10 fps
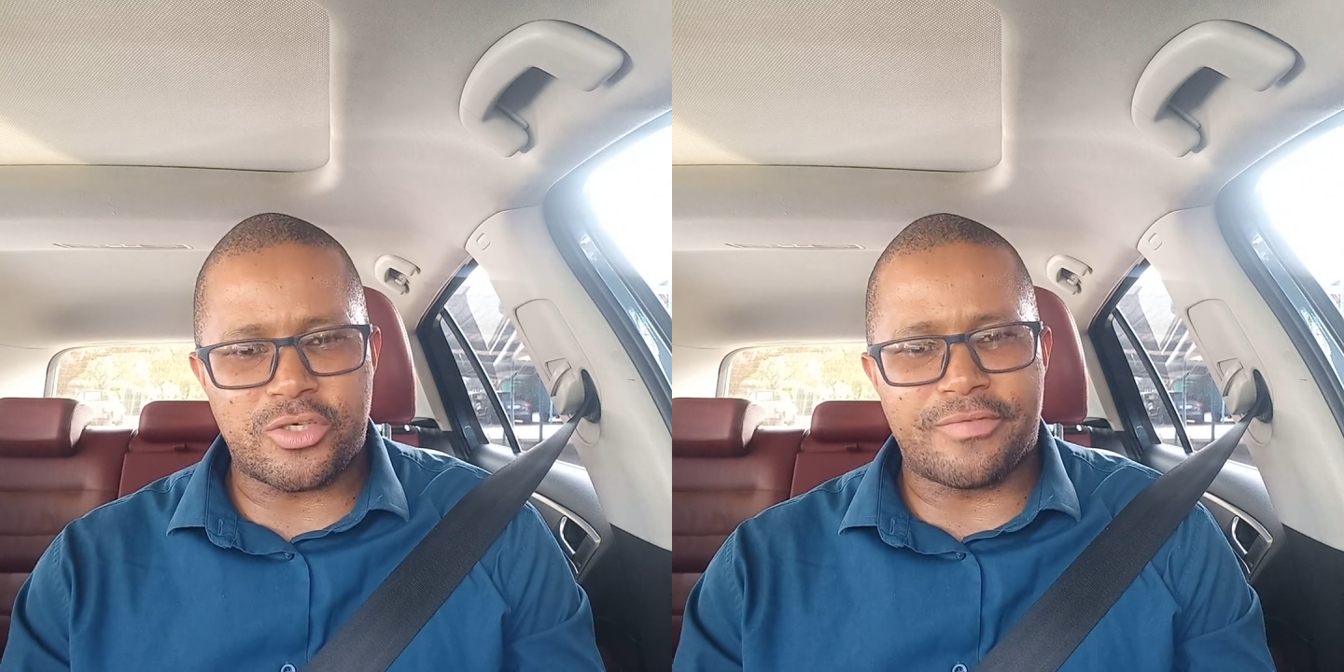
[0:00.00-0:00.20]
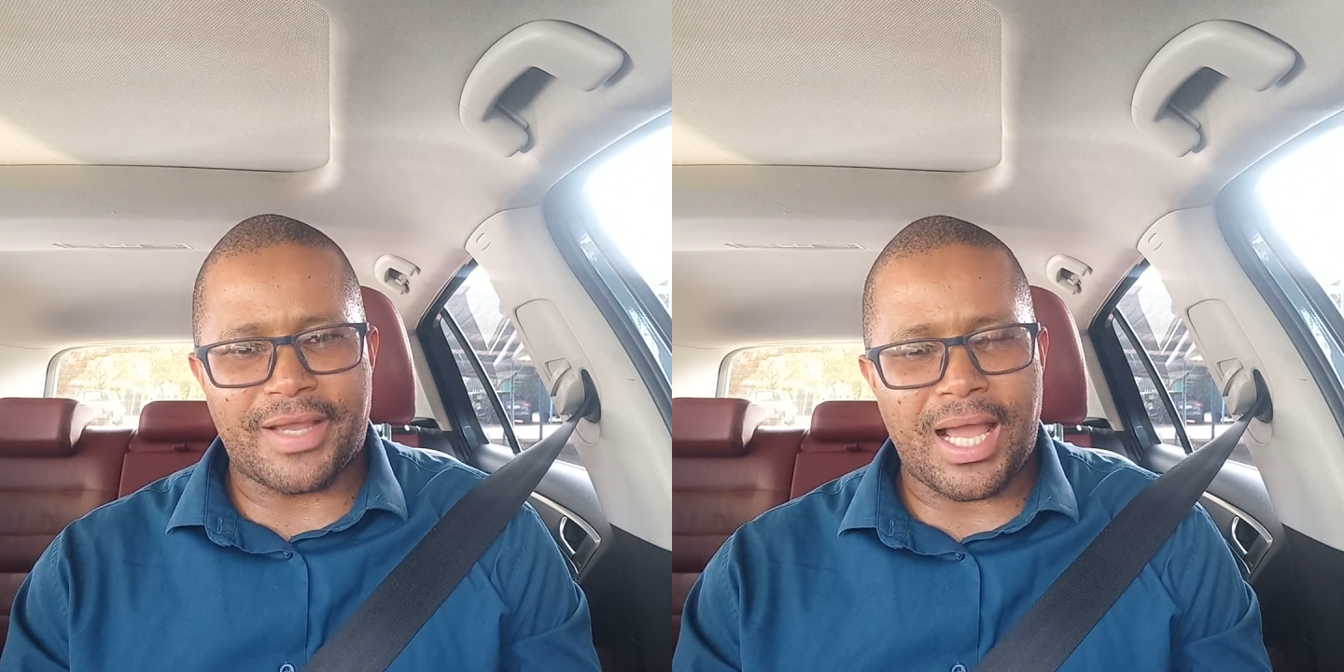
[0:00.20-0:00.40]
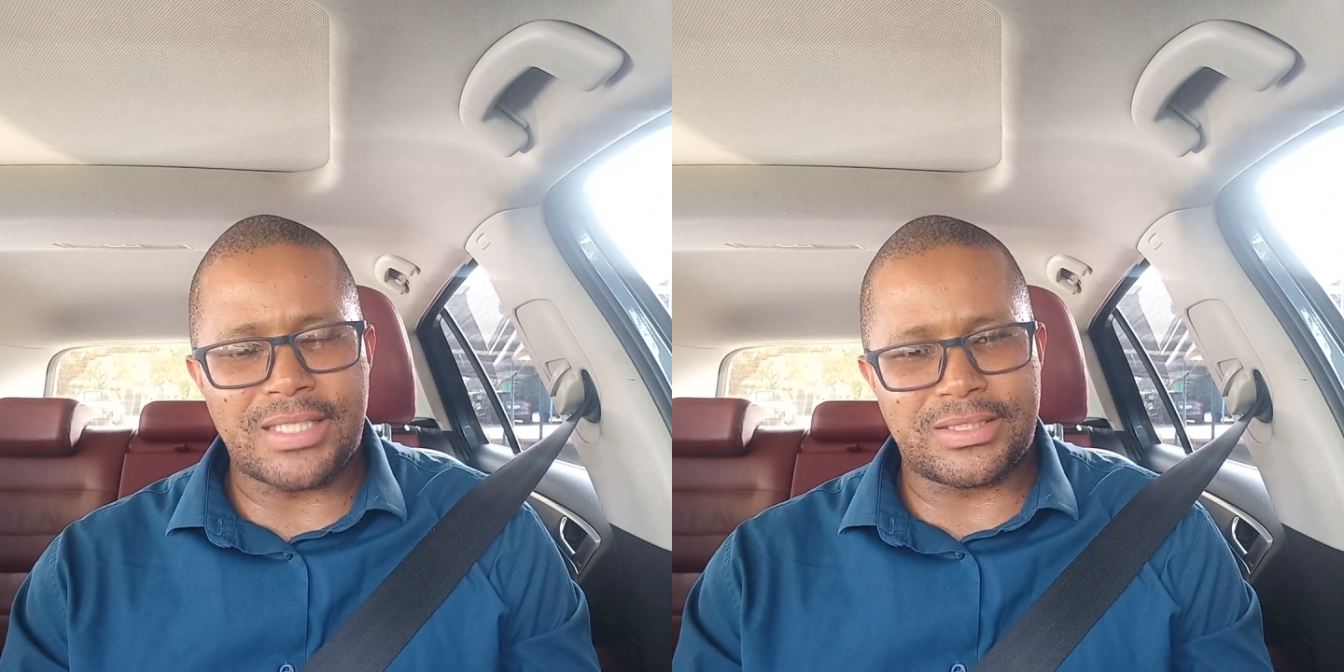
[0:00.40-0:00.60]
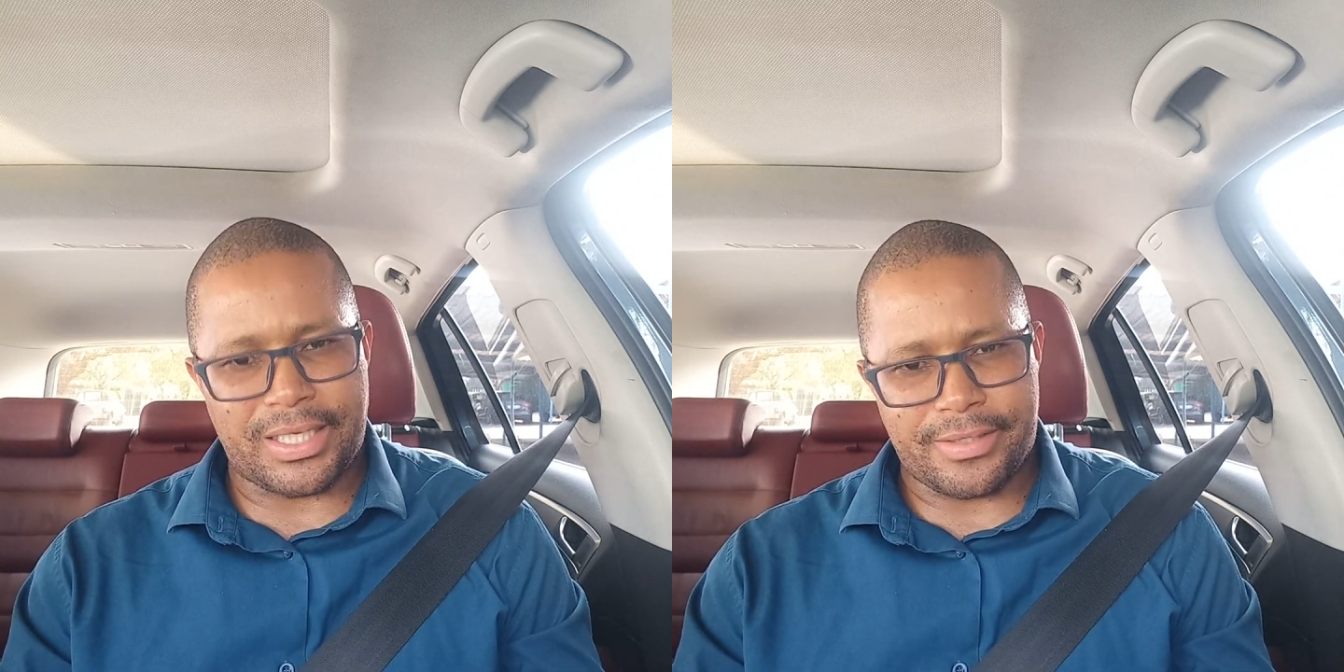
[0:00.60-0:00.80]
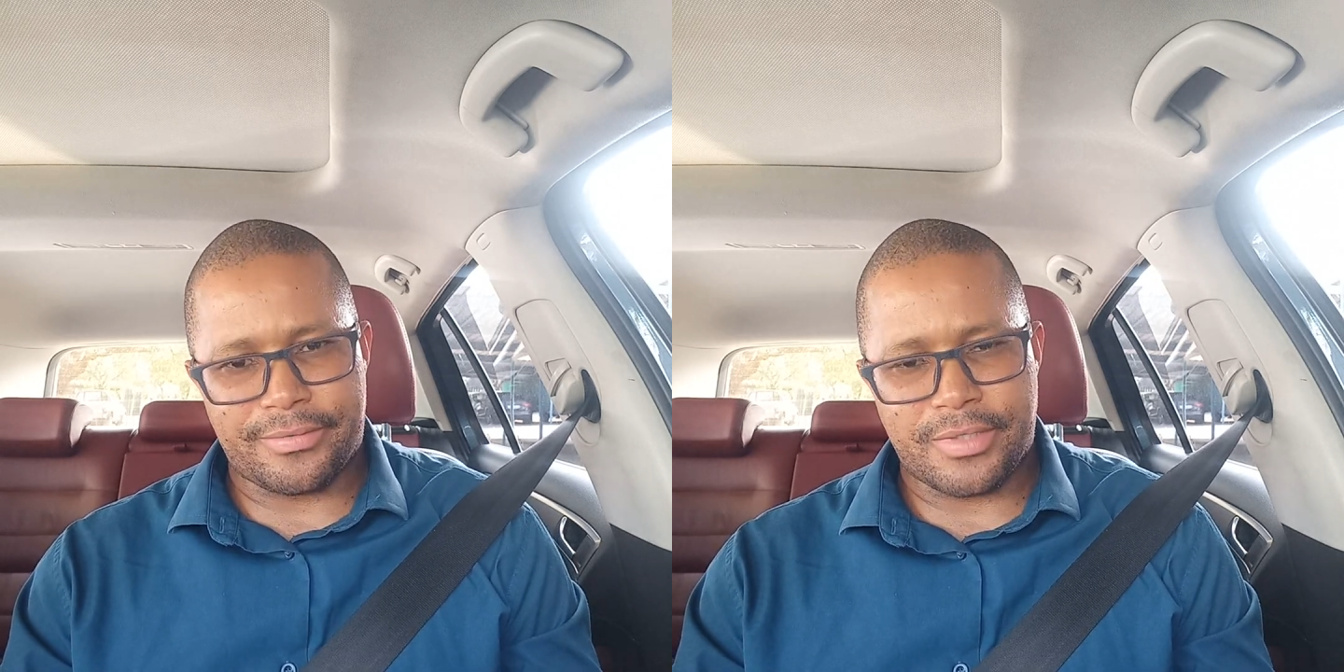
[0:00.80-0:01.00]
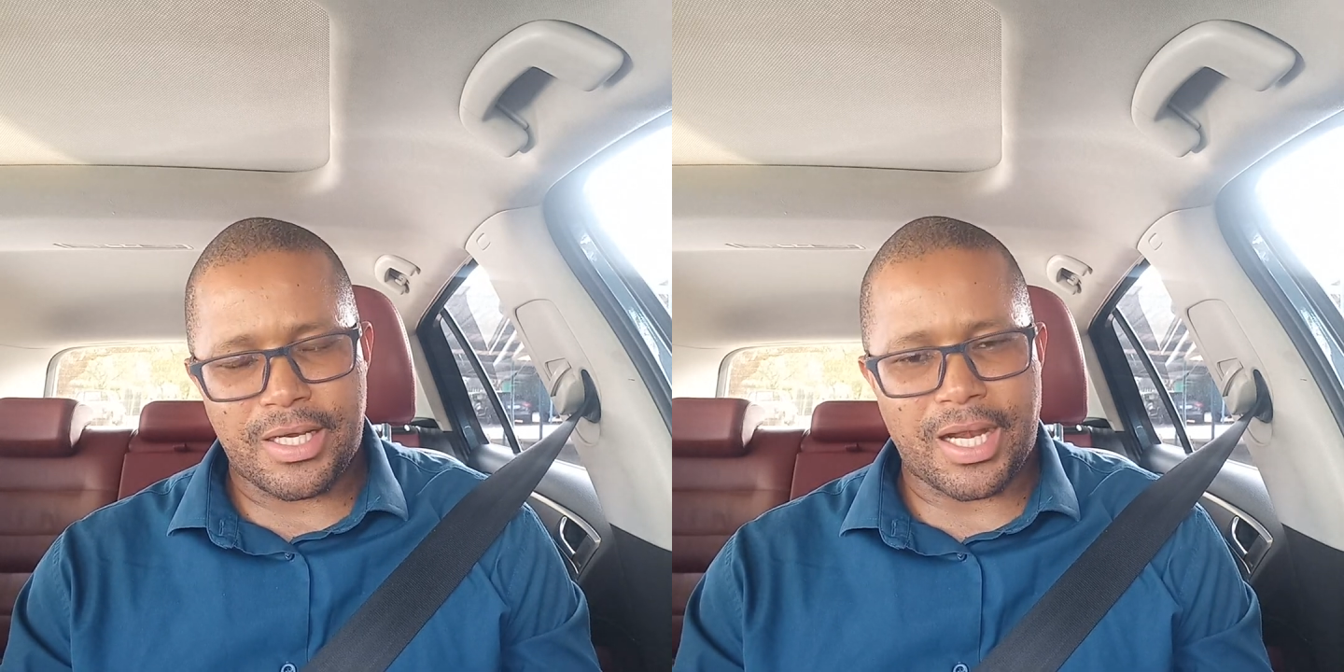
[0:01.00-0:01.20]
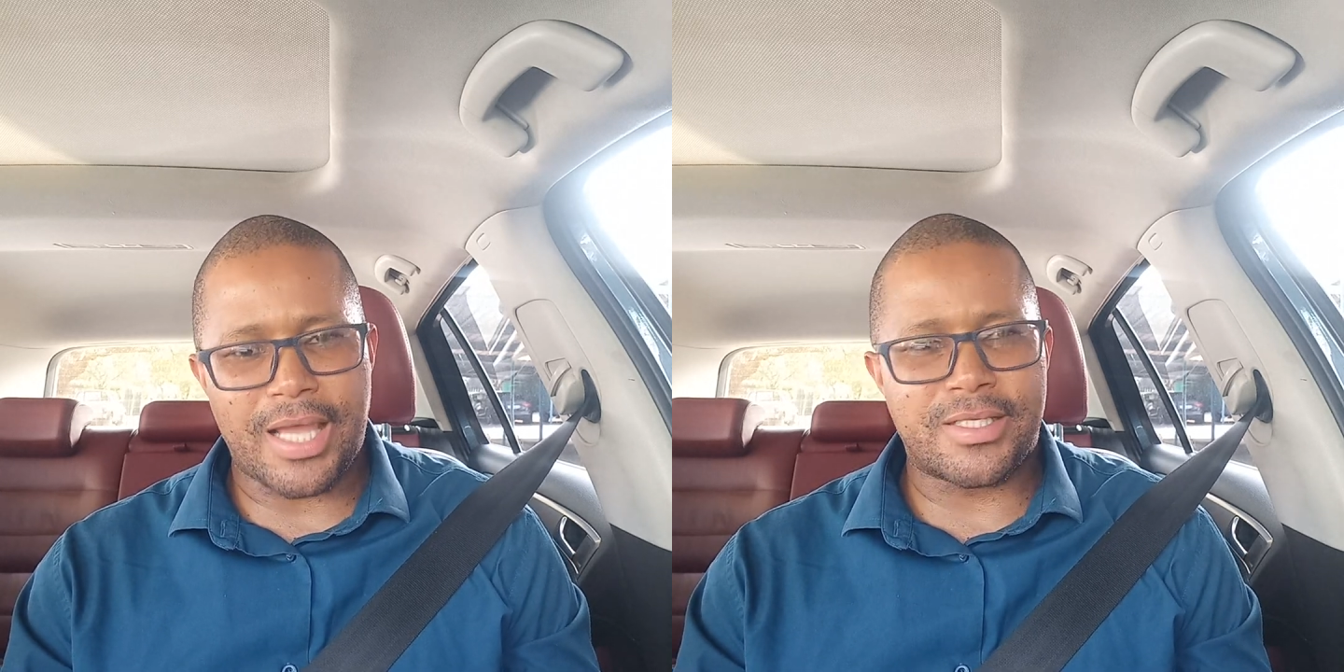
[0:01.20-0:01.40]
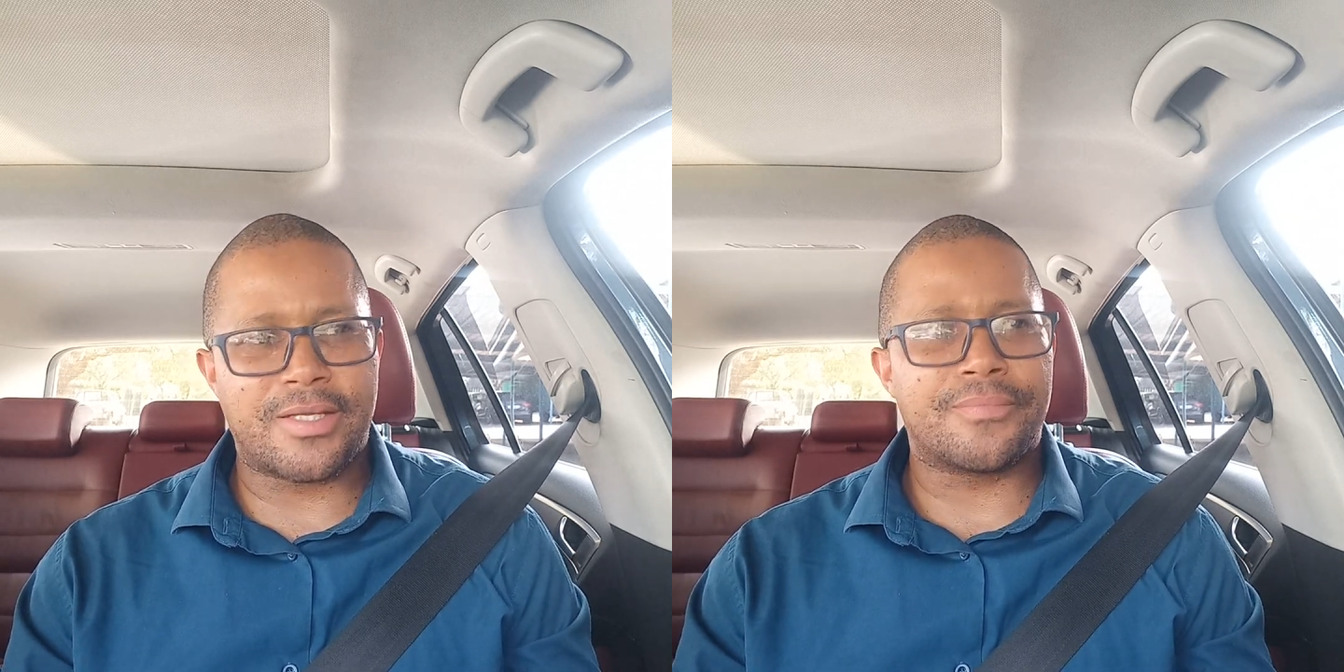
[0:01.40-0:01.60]
of a country,
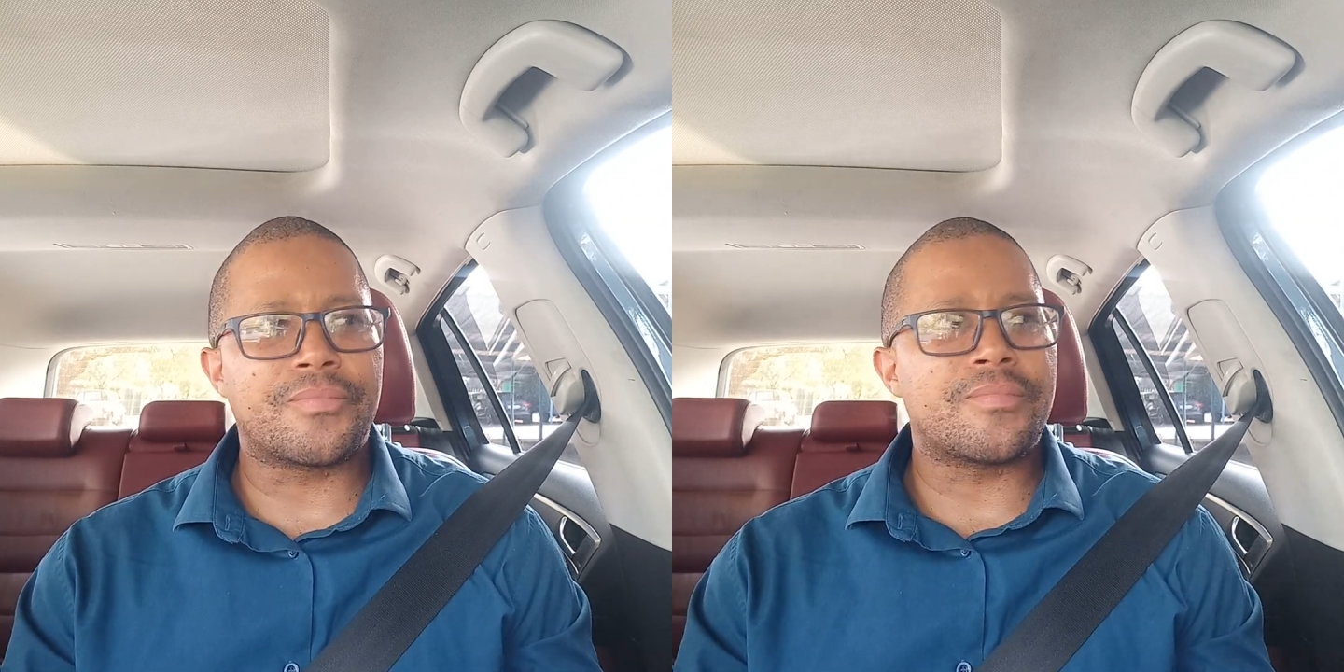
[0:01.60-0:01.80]
right?